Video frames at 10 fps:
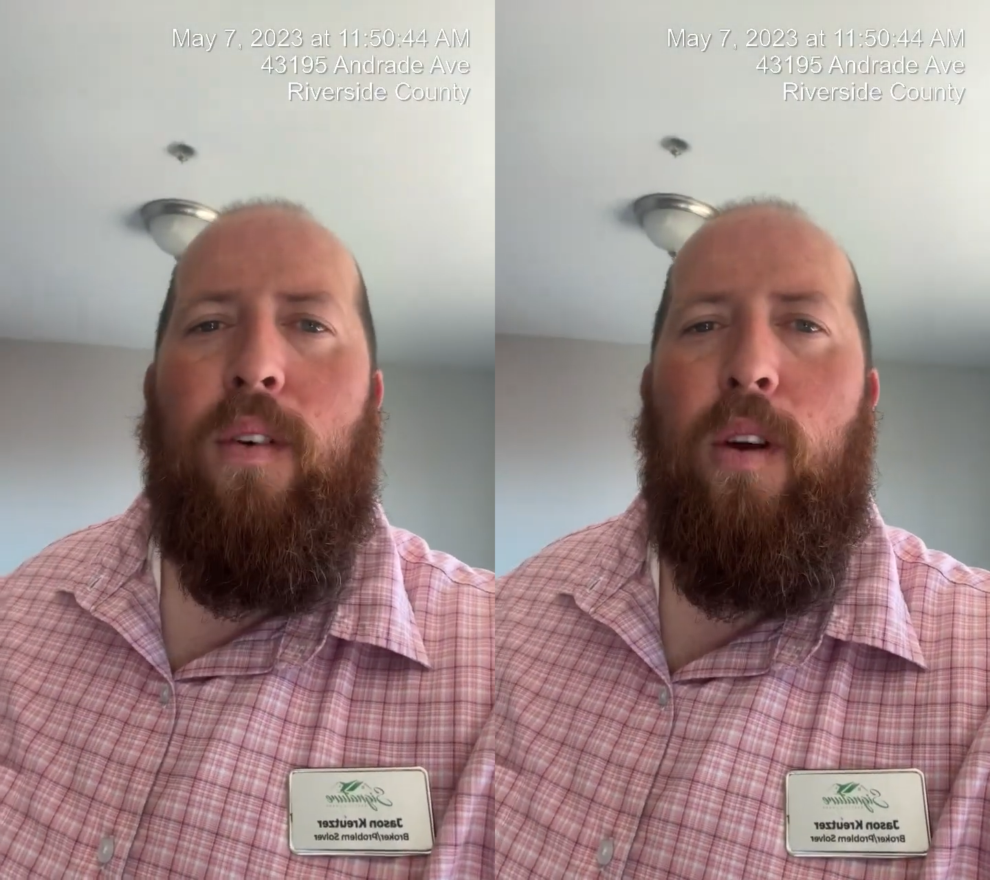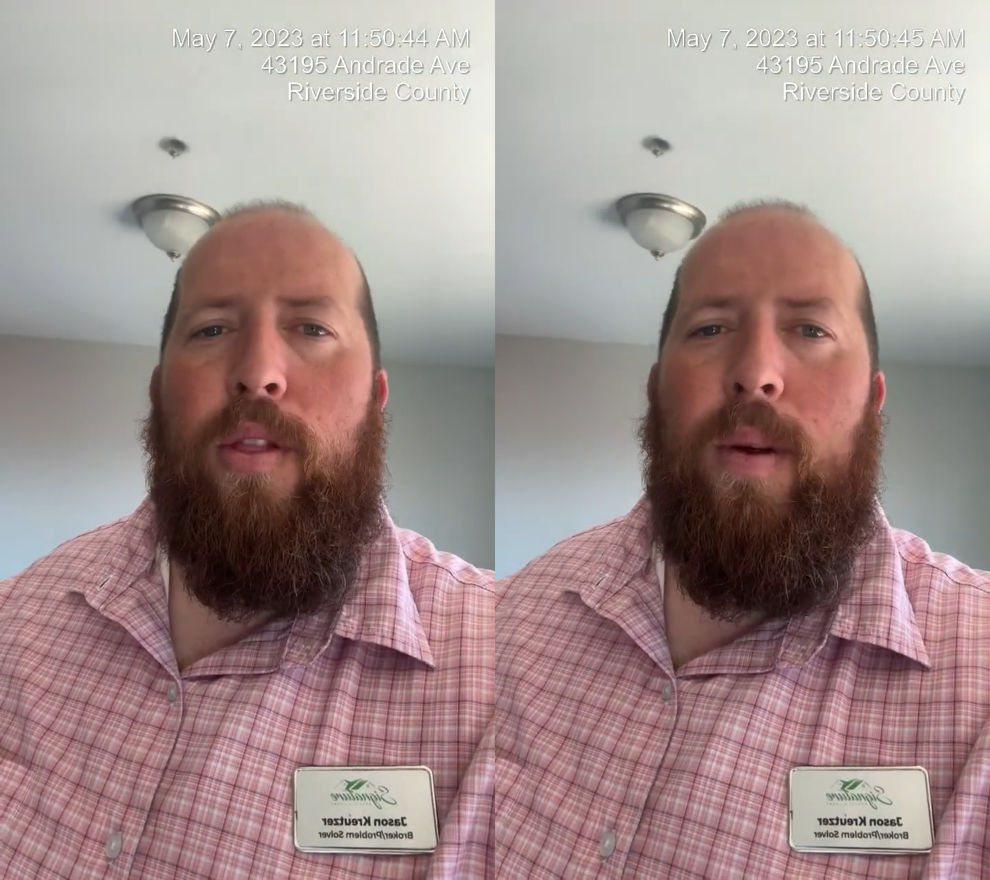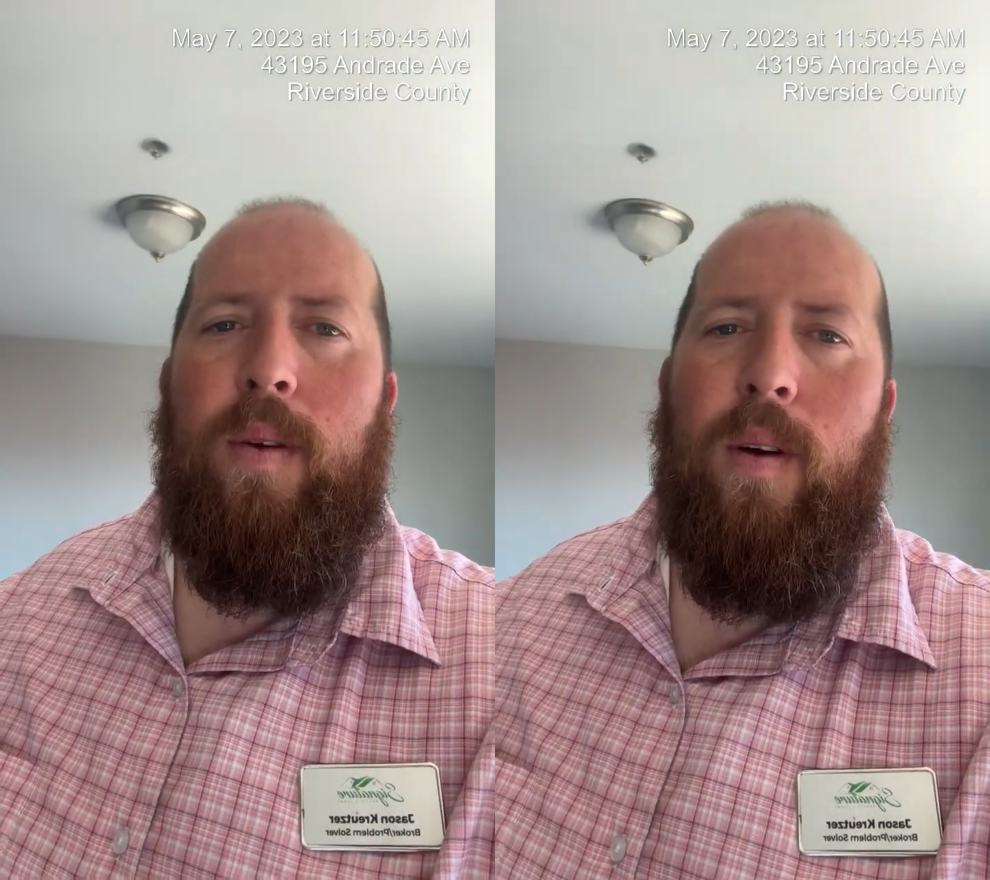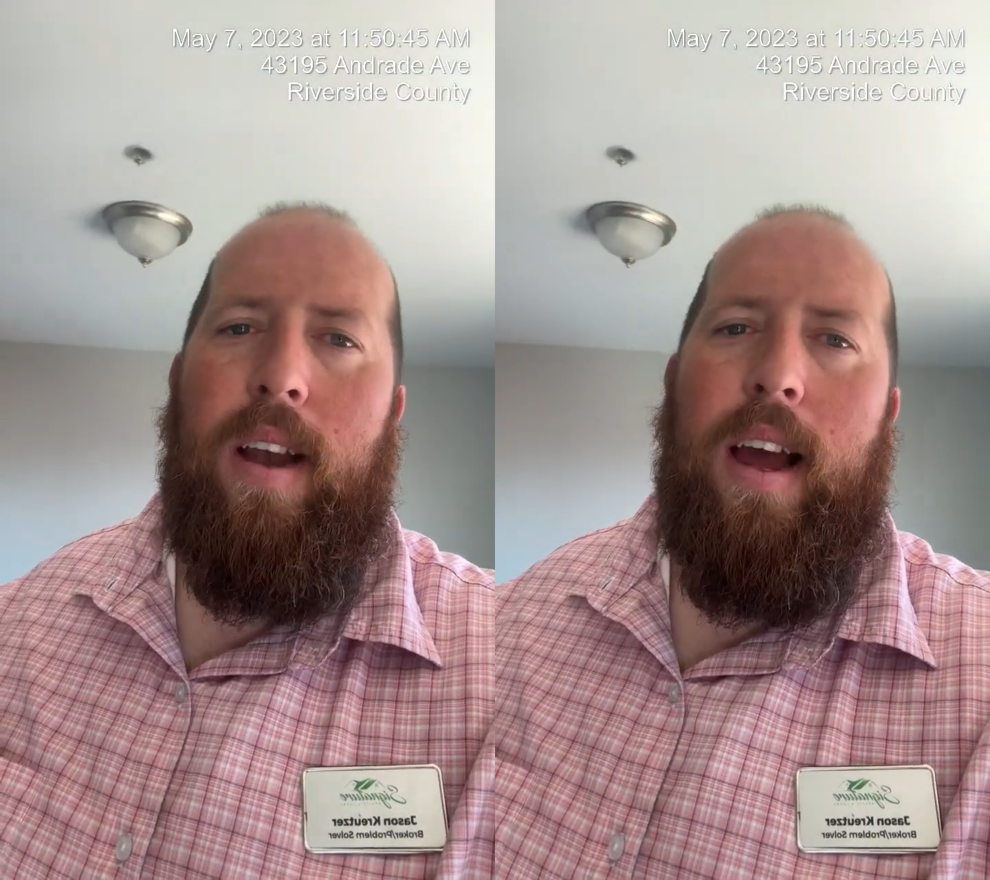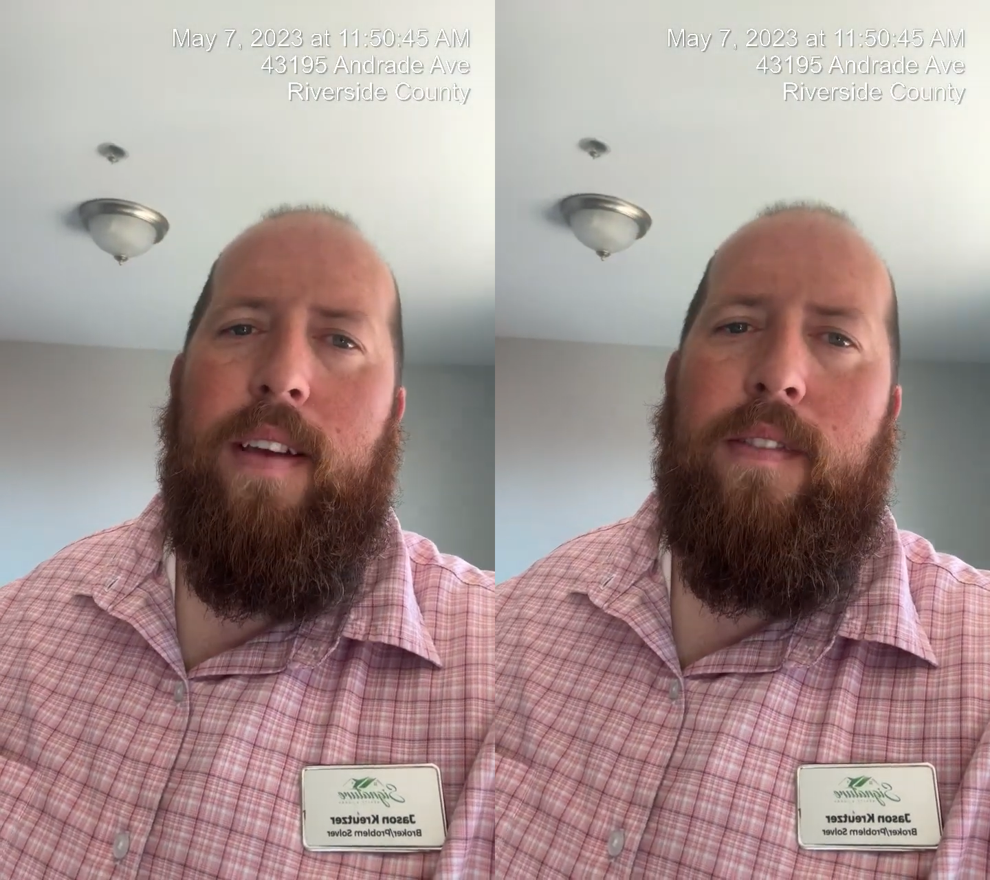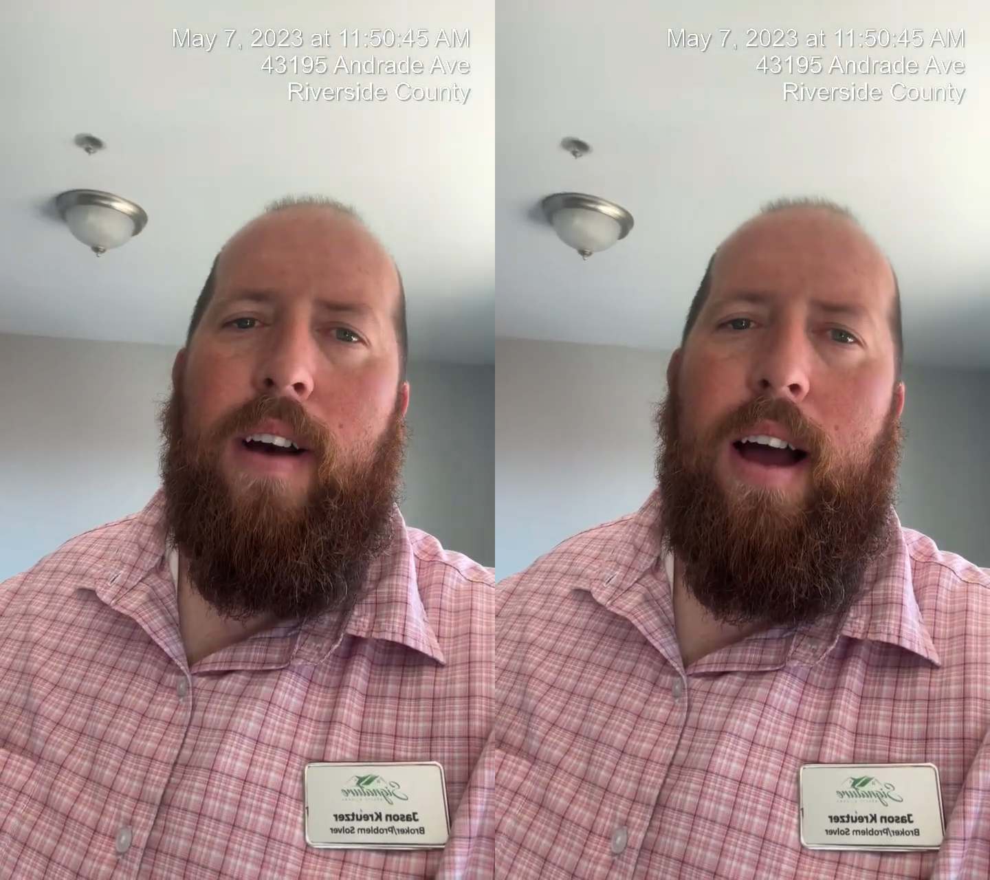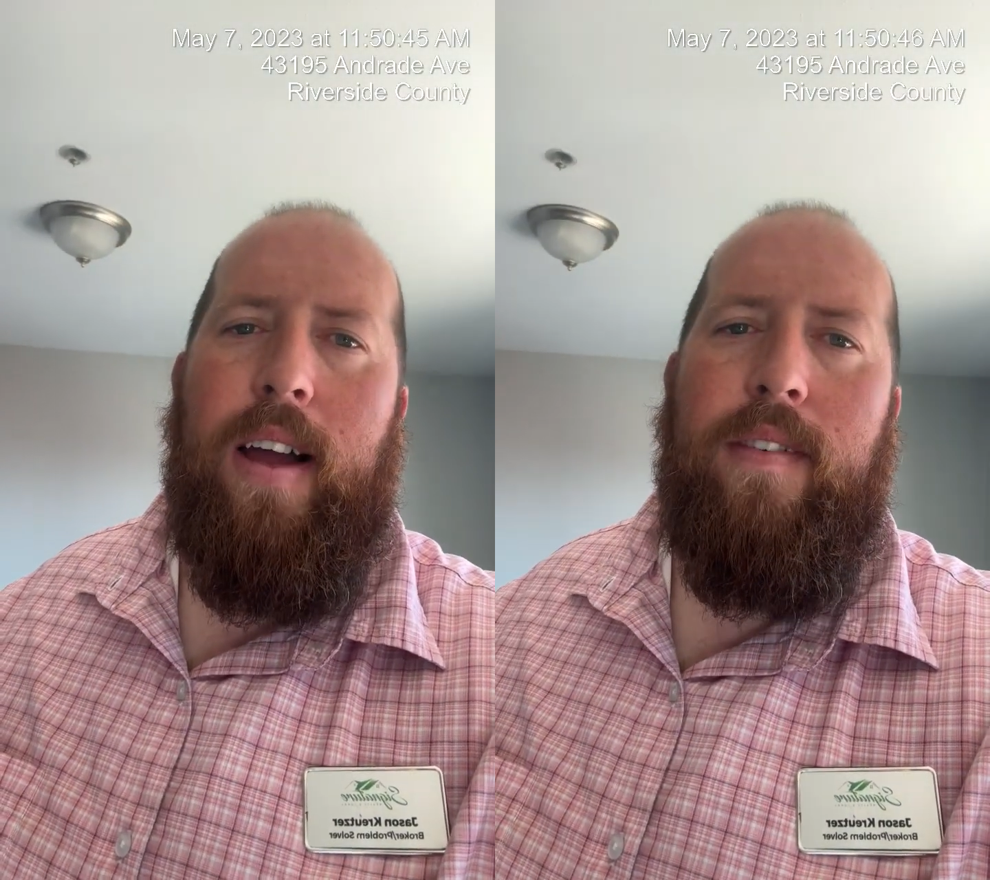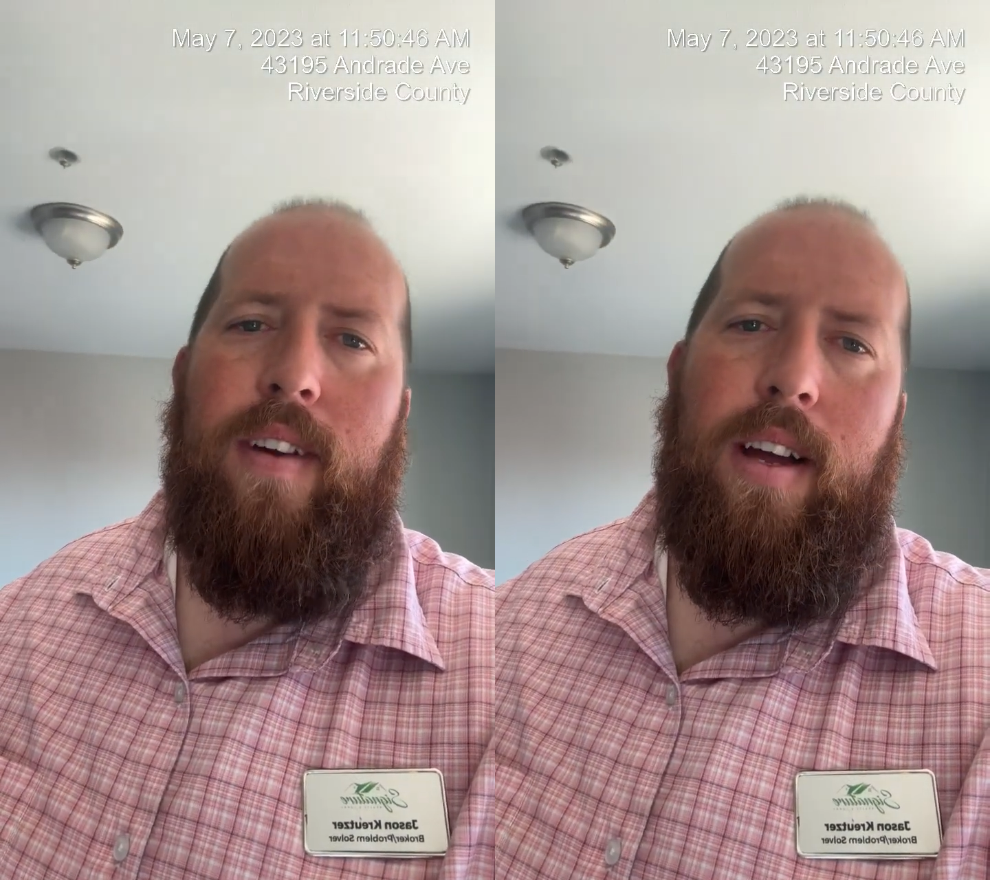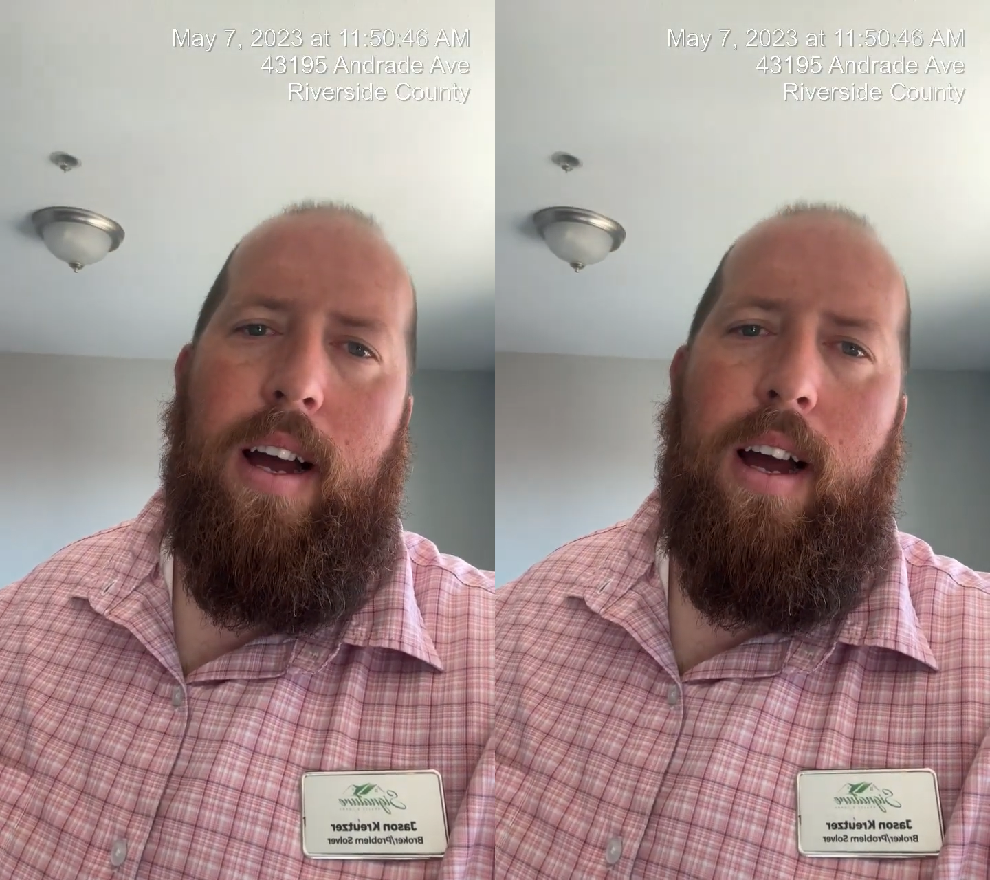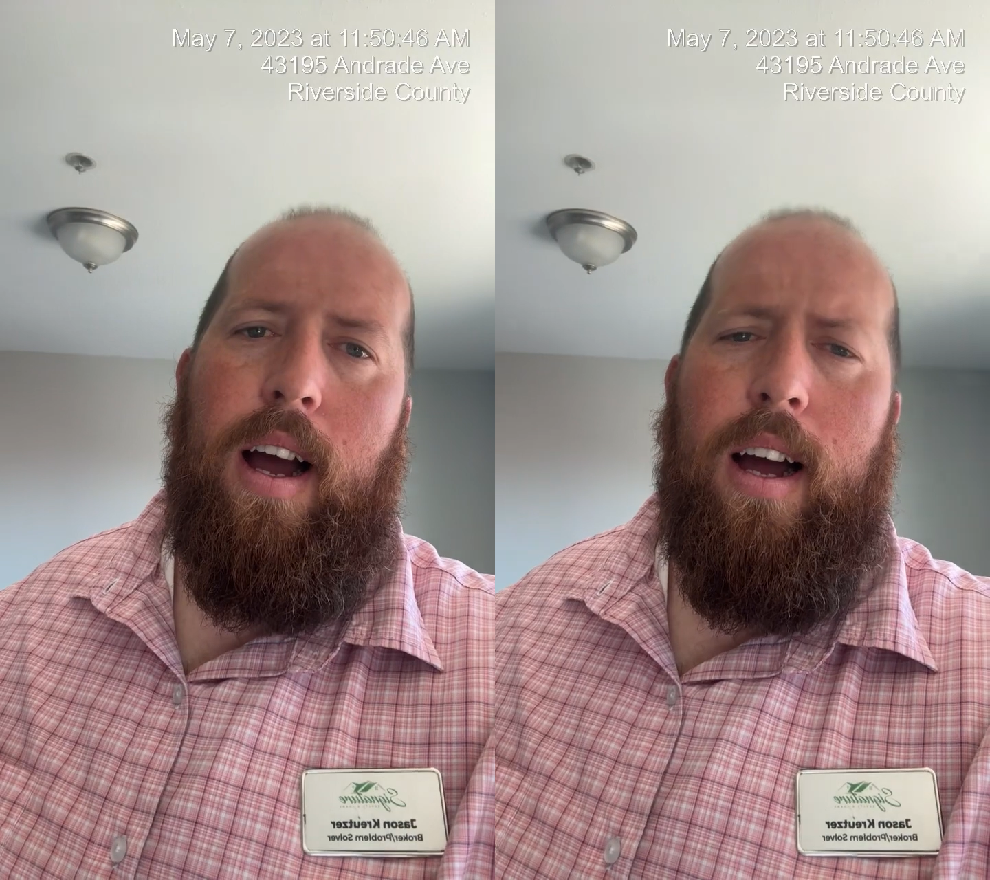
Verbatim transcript: 43195 uh,